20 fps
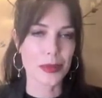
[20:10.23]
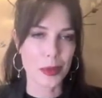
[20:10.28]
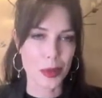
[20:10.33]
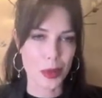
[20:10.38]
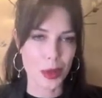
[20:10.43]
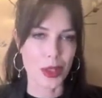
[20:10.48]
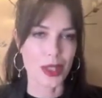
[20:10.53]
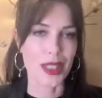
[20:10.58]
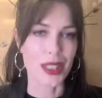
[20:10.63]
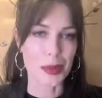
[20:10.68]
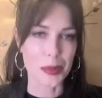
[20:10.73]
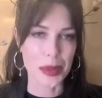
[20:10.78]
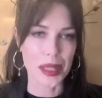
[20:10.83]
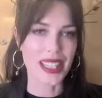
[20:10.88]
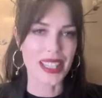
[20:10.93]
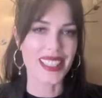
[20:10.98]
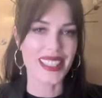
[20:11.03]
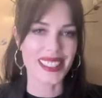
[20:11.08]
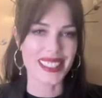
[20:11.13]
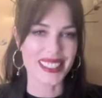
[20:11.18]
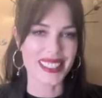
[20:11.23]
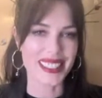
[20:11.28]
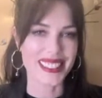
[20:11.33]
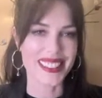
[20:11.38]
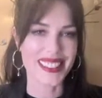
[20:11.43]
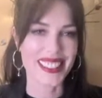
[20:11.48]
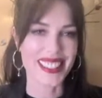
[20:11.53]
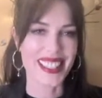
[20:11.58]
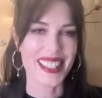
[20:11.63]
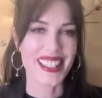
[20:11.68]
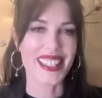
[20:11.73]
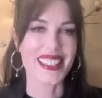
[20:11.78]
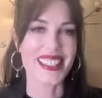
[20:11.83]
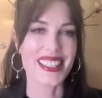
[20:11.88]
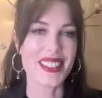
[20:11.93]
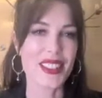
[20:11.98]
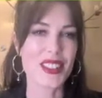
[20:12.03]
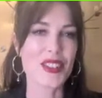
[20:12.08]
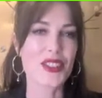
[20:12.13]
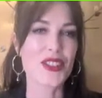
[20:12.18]
chronic pain.
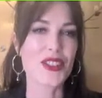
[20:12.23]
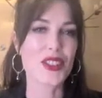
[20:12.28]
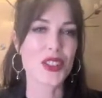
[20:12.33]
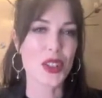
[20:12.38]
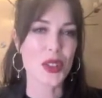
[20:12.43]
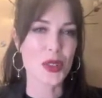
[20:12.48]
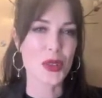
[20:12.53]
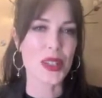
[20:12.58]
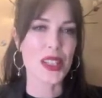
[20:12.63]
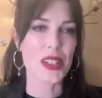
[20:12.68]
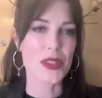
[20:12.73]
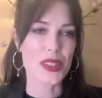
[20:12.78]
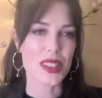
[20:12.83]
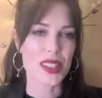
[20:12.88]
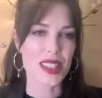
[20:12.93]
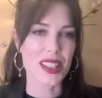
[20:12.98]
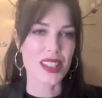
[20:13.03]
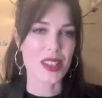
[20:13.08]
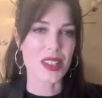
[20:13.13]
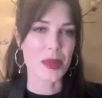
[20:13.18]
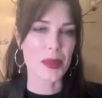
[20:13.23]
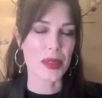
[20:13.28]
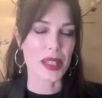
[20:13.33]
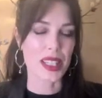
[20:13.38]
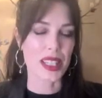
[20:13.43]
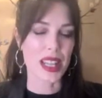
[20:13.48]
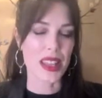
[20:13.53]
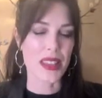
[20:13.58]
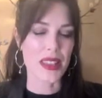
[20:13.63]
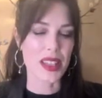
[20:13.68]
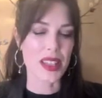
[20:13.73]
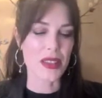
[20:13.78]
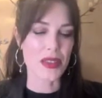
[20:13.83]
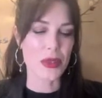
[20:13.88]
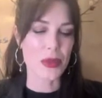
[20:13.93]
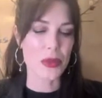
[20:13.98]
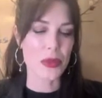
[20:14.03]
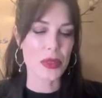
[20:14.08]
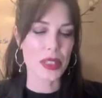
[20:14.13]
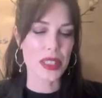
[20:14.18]
This is so interesting to me. And I think
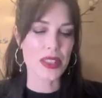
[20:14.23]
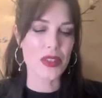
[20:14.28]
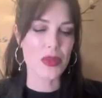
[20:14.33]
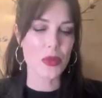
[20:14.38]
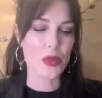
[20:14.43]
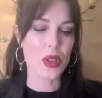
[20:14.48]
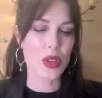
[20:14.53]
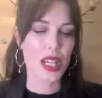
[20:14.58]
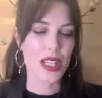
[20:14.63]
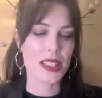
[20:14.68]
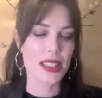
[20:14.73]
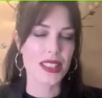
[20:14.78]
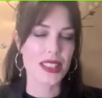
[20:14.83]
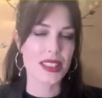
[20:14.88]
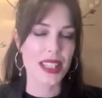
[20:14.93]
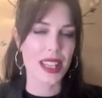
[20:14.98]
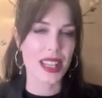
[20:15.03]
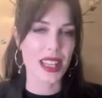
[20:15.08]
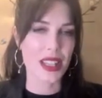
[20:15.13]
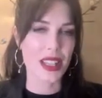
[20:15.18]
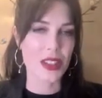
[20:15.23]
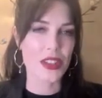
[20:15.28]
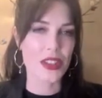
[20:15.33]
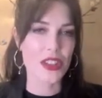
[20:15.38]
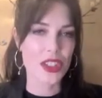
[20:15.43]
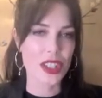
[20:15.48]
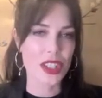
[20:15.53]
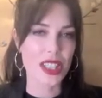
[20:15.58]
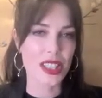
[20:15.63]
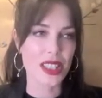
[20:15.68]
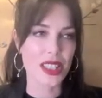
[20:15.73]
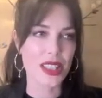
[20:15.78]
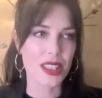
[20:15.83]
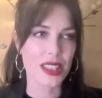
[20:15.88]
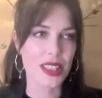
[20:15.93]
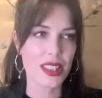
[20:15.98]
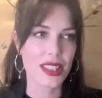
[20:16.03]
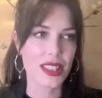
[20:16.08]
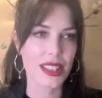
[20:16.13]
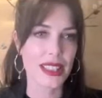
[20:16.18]
the reason why this energy
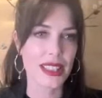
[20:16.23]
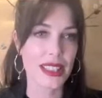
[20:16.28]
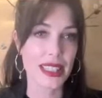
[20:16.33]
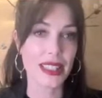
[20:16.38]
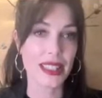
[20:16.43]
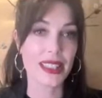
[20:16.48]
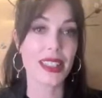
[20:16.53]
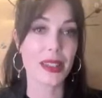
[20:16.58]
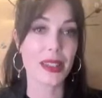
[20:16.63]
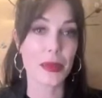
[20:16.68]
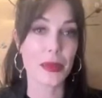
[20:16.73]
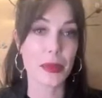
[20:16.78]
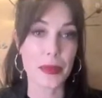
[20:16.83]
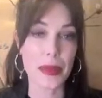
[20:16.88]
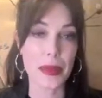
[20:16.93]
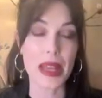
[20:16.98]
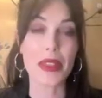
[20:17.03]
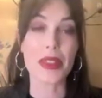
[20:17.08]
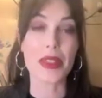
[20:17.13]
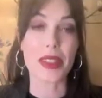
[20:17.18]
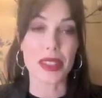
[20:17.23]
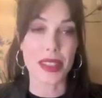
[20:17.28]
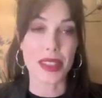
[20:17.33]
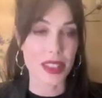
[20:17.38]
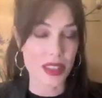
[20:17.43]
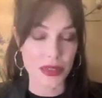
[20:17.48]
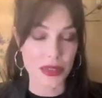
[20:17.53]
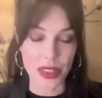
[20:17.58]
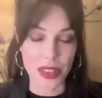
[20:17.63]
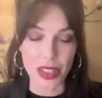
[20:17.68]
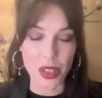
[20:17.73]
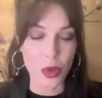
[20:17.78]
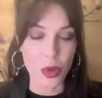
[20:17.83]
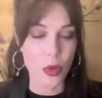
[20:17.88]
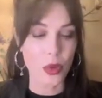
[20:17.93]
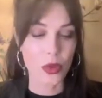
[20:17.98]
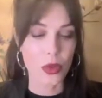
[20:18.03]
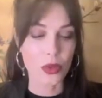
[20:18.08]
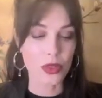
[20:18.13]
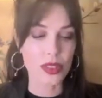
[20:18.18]
healing method that's very
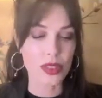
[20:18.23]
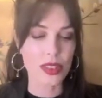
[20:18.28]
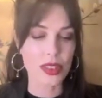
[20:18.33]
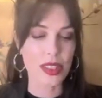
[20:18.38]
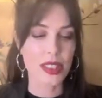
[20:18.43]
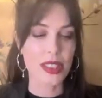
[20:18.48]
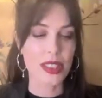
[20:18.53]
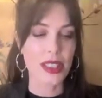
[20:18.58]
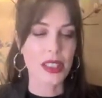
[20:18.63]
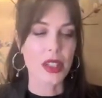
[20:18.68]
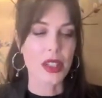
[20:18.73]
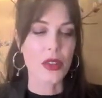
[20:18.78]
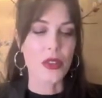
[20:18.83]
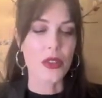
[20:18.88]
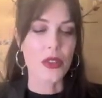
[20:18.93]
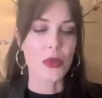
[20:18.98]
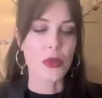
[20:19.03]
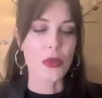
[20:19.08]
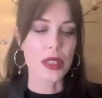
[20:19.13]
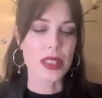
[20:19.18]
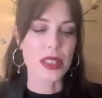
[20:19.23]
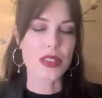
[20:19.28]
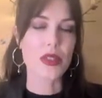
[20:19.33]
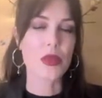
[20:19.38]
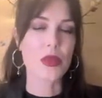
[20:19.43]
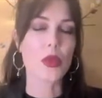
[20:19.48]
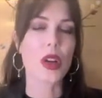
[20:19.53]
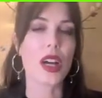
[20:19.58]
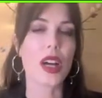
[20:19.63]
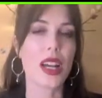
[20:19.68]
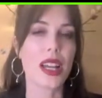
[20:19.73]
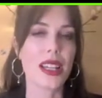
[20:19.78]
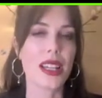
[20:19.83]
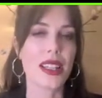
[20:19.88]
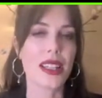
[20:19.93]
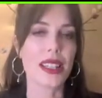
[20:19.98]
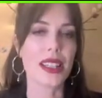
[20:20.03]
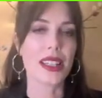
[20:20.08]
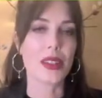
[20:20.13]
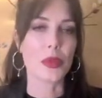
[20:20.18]
old, the reason
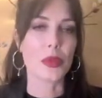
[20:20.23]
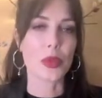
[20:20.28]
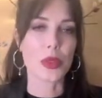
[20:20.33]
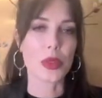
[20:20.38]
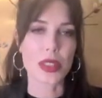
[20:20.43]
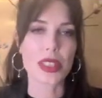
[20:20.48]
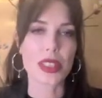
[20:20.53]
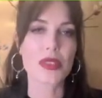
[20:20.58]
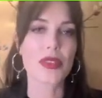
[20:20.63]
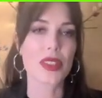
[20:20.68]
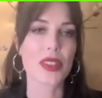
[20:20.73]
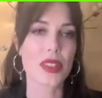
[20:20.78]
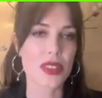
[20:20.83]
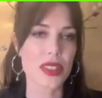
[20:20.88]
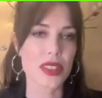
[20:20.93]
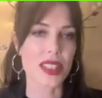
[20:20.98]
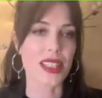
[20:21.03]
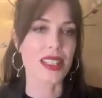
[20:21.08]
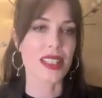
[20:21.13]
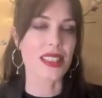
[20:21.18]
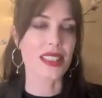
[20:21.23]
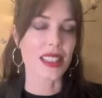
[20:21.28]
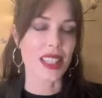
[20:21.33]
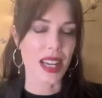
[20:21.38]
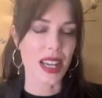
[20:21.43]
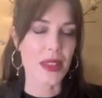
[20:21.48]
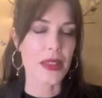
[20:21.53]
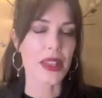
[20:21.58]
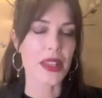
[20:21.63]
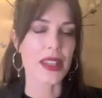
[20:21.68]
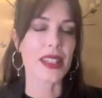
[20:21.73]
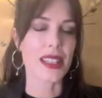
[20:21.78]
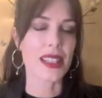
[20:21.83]
why it works for those things, I think,